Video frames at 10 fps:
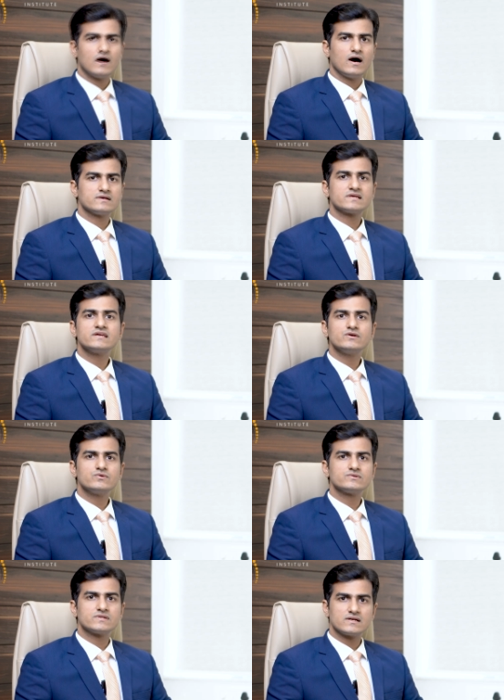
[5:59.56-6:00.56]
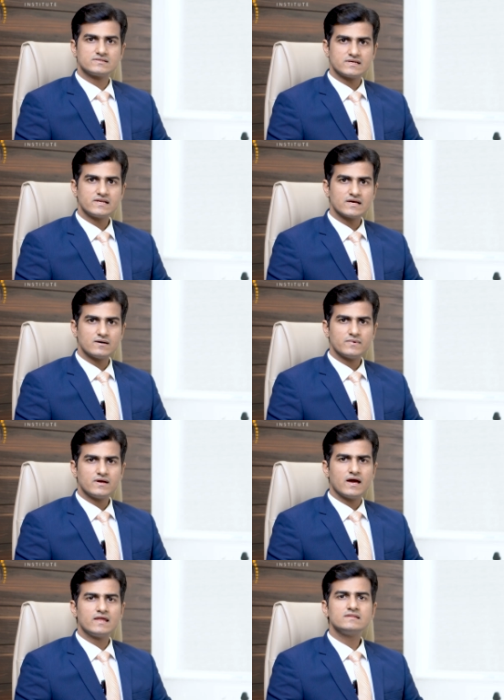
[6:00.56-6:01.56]
asking you to start sitting up
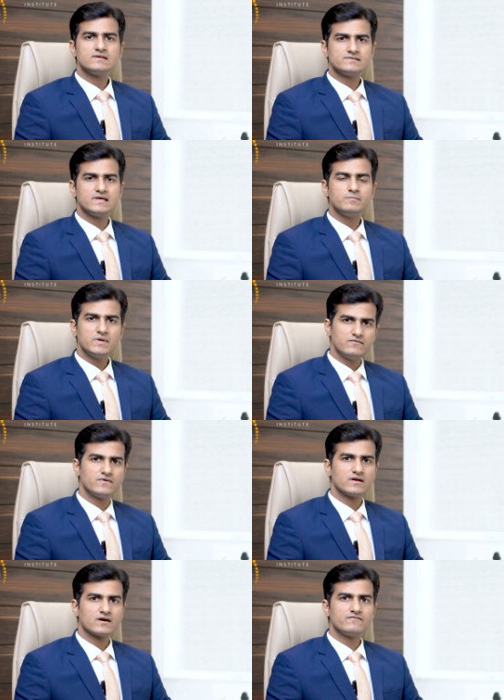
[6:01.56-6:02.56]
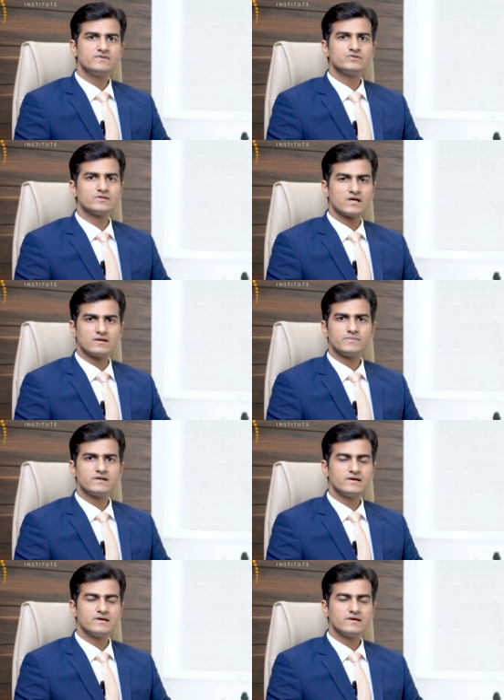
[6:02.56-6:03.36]
and in the same evening our physiotherapy